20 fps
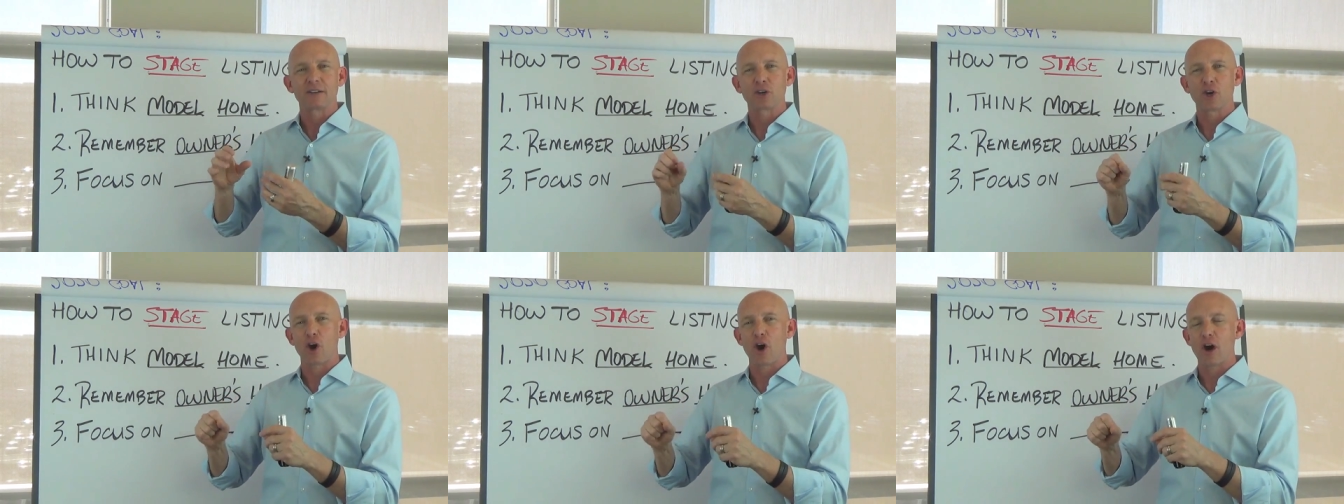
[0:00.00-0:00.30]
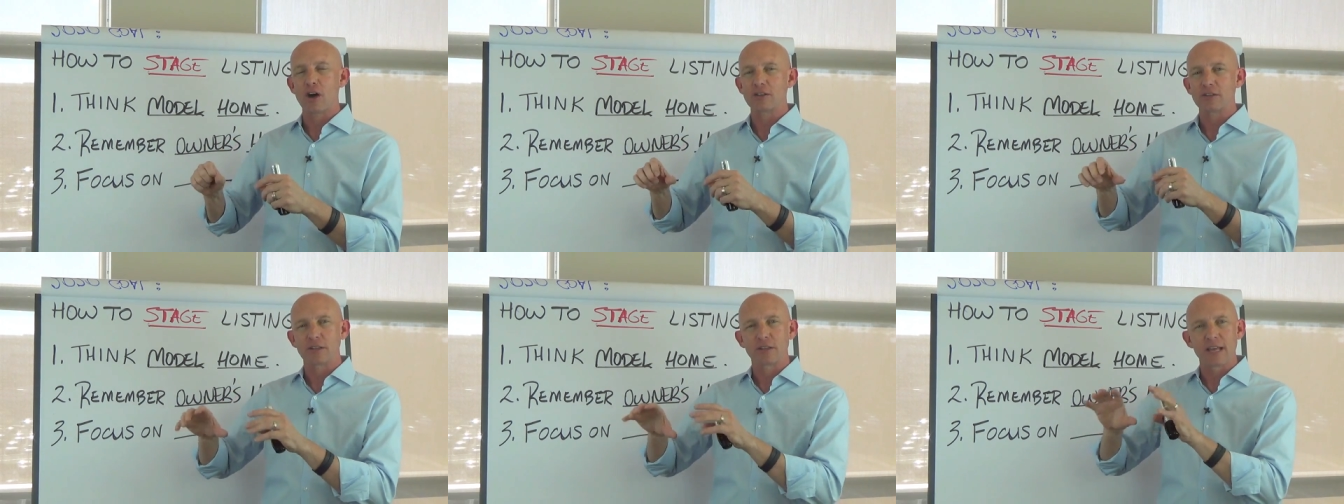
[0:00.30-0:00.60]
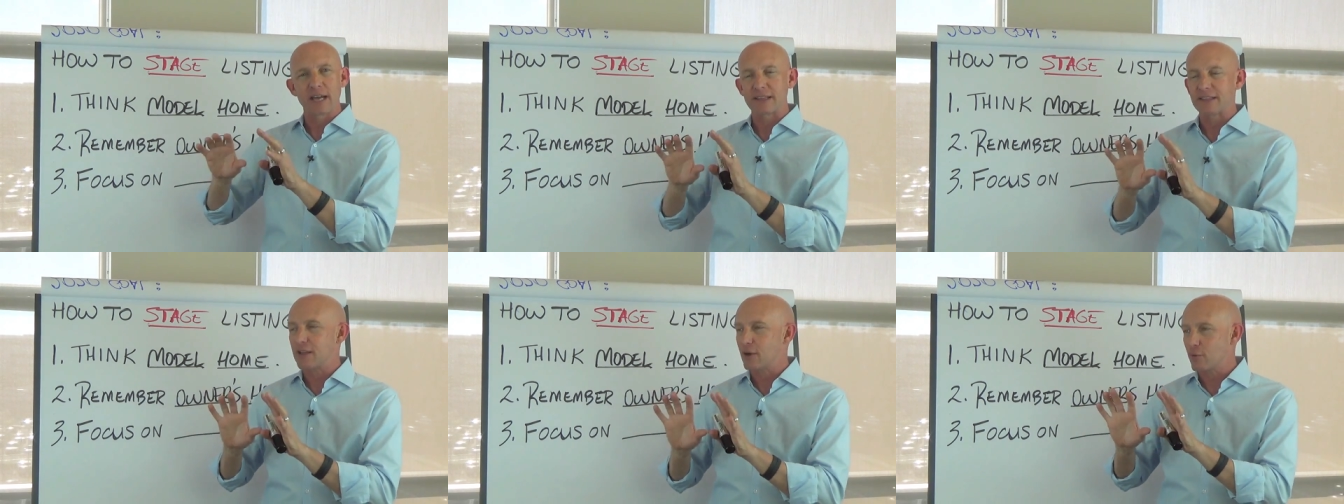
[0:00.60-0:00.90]
help
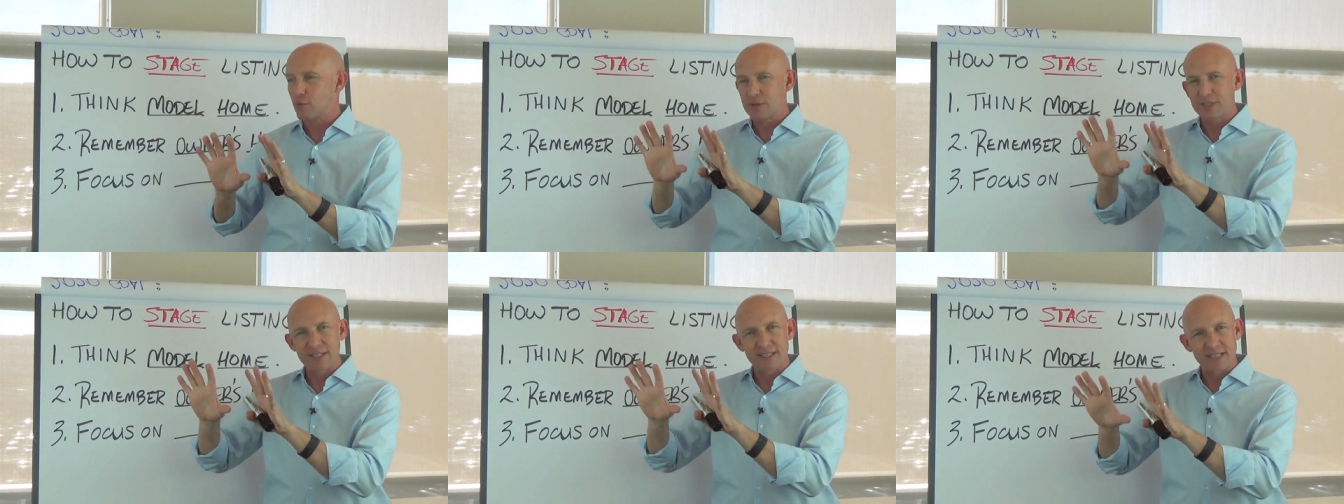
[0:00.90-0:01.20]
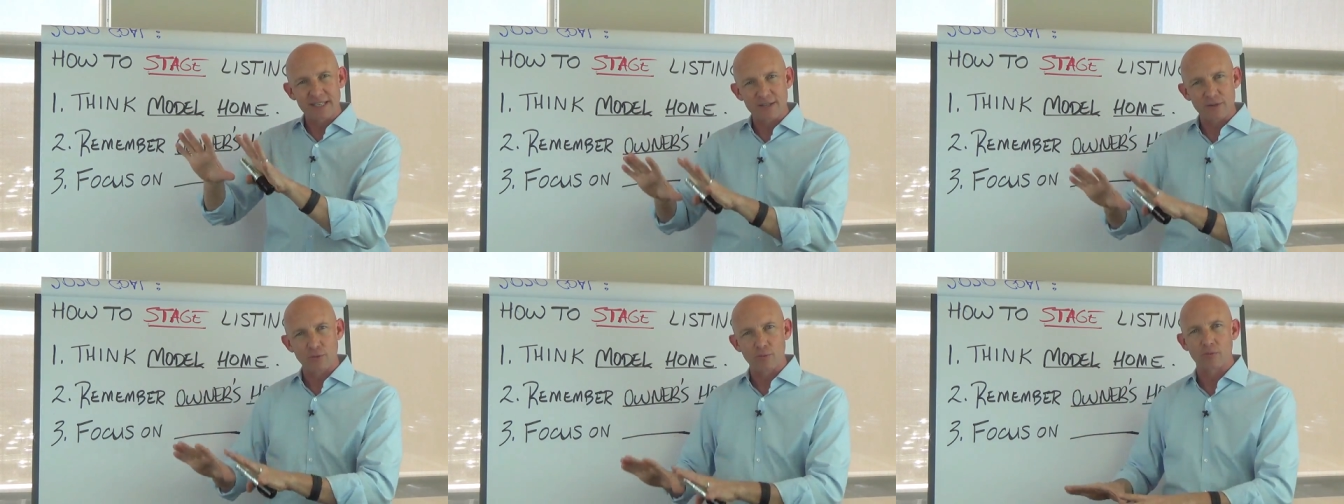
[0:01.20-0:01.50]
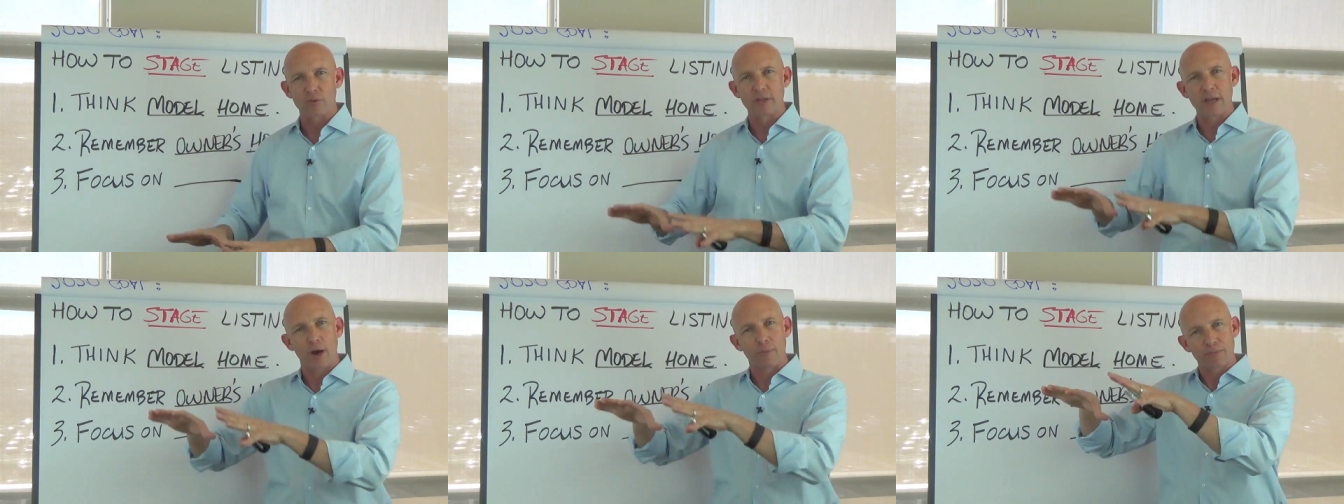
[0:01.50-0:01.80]

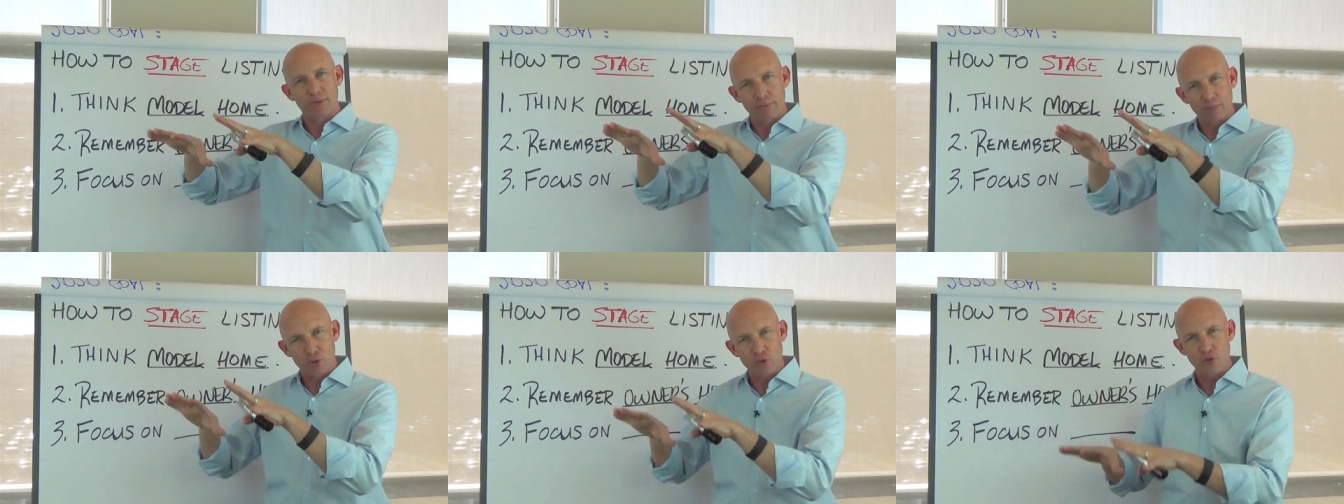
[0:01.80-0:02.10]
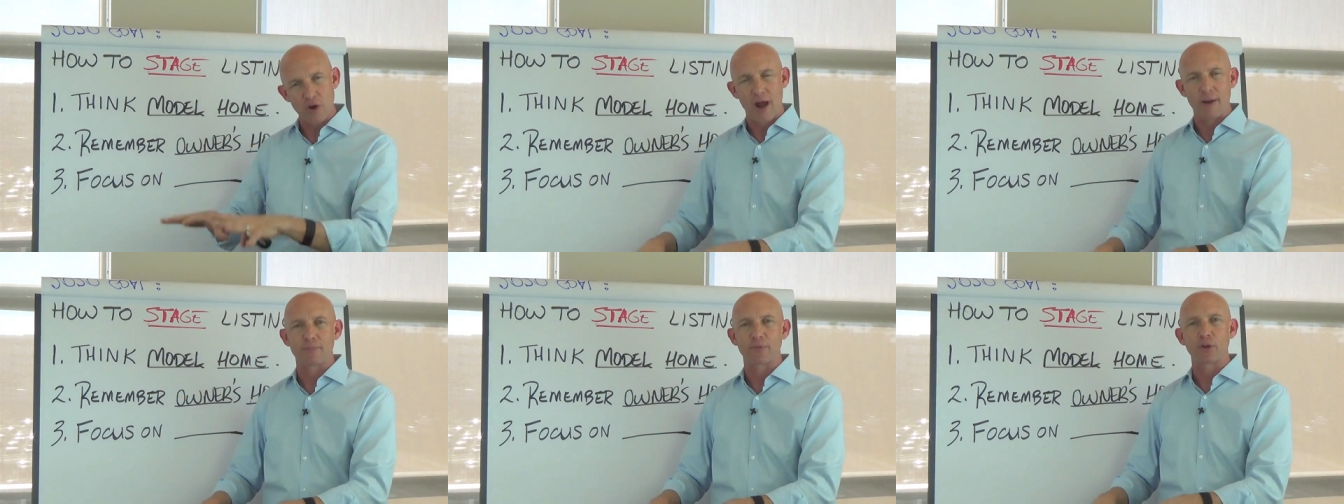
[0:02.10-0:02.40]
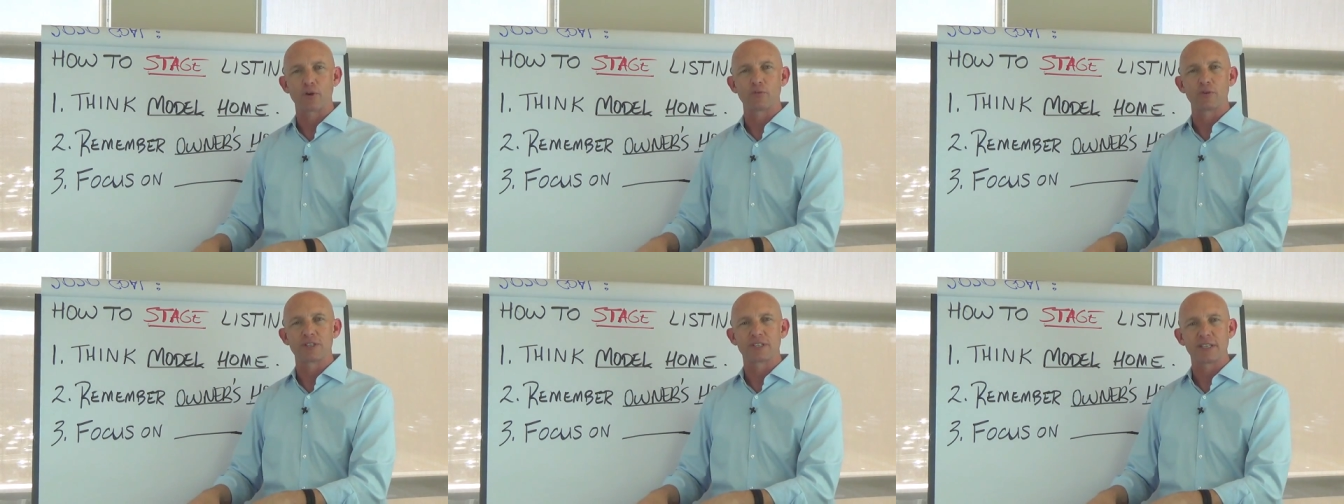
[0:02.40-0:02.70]
them drop
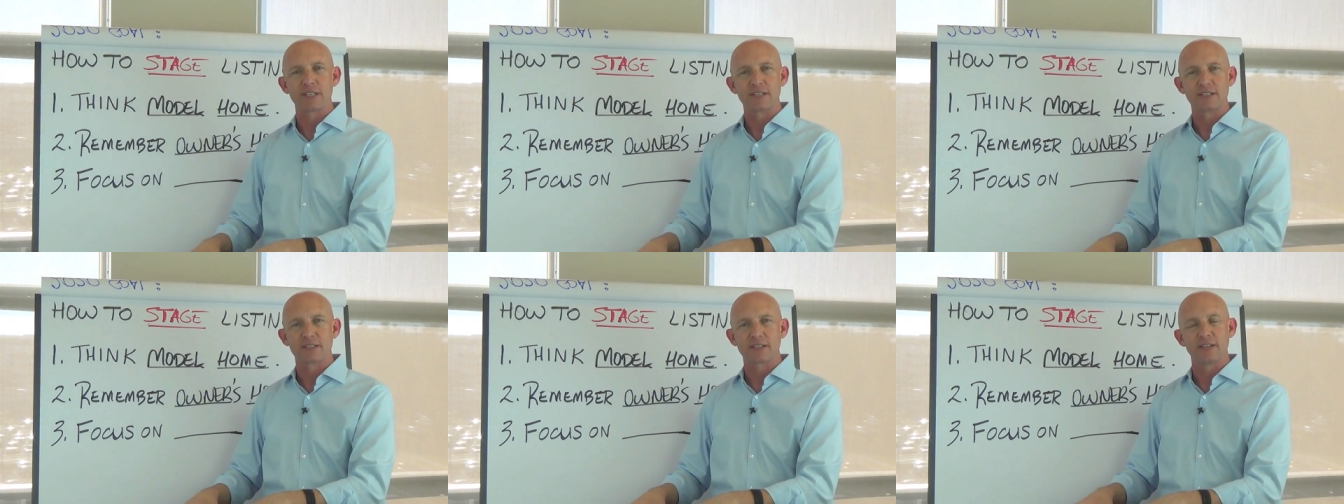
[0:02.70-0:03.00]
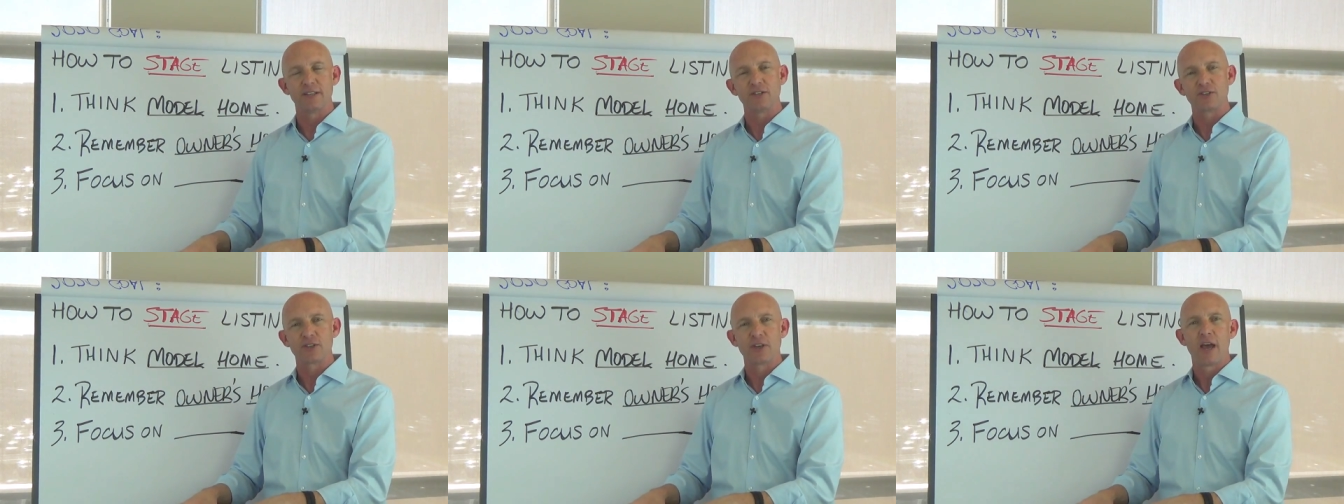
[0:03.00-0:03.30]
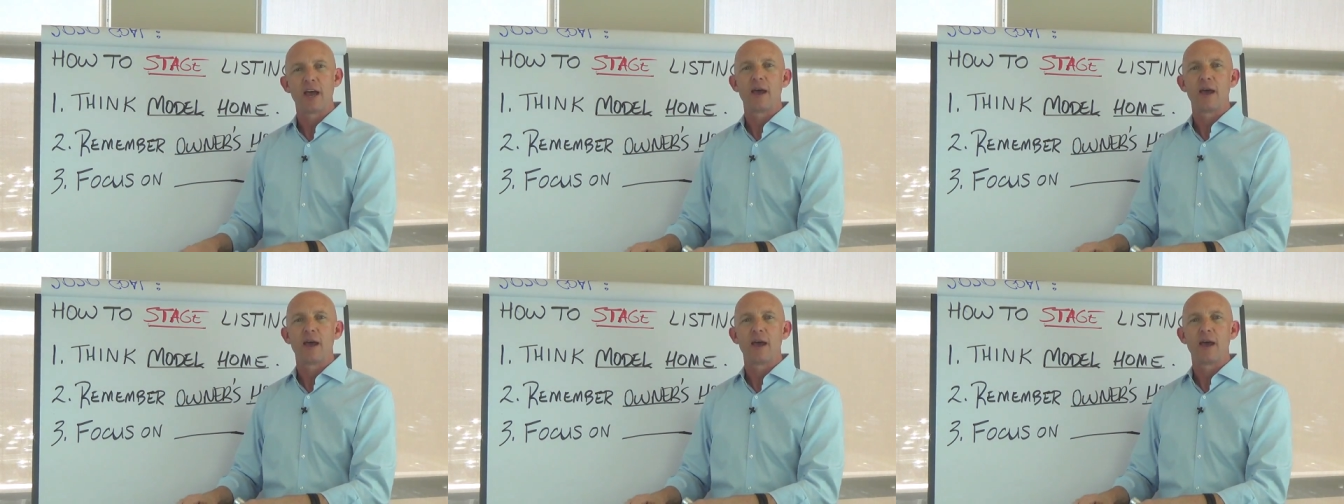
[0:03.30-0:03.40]
their resistance,